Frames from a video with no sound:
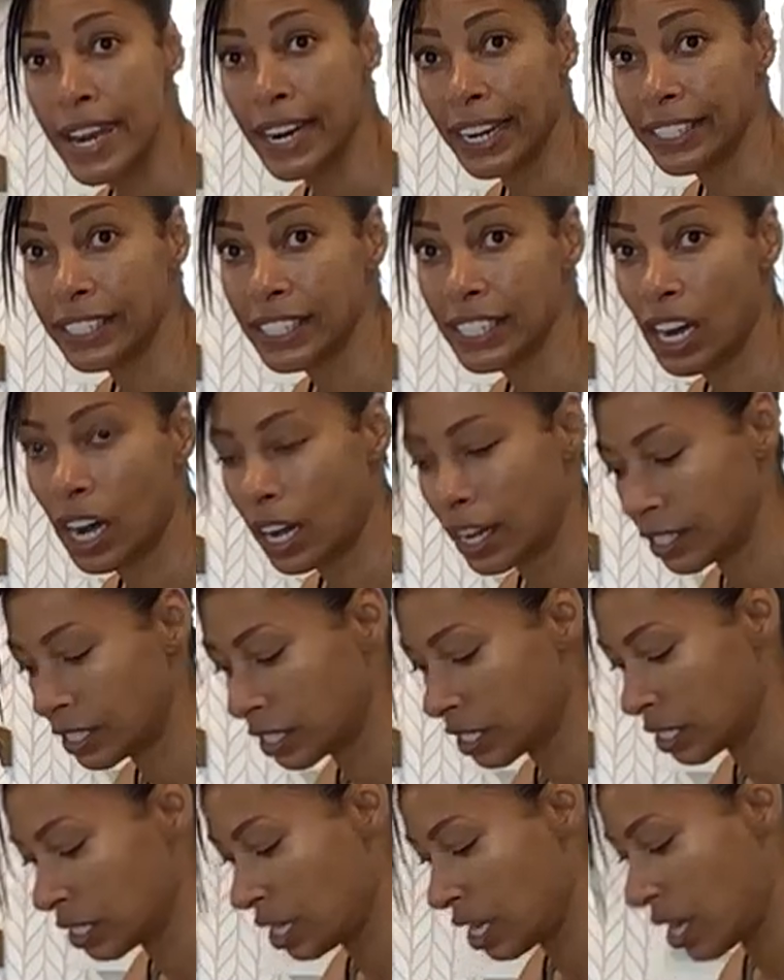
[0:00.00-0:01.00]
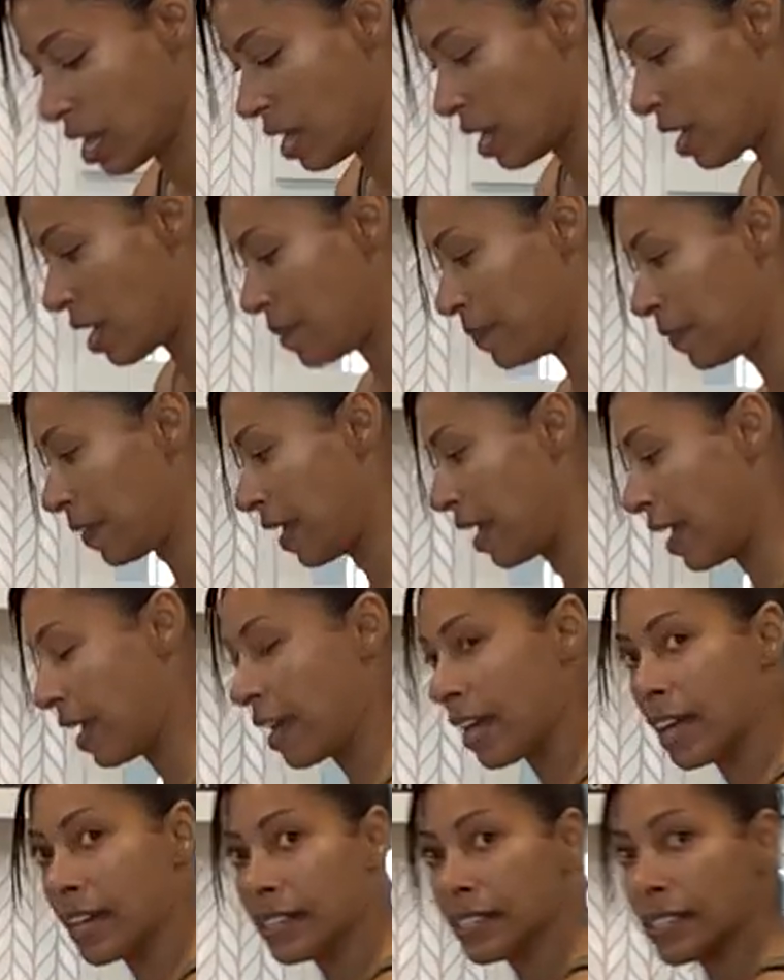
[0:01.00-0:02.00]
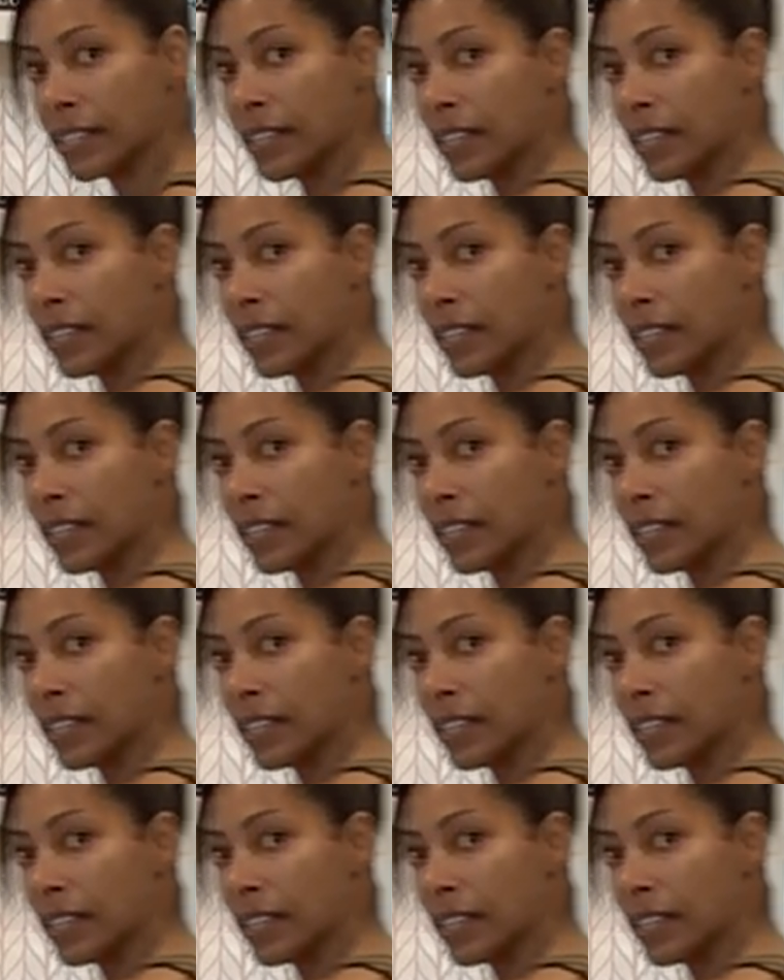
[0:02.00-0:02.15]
nice and hot. And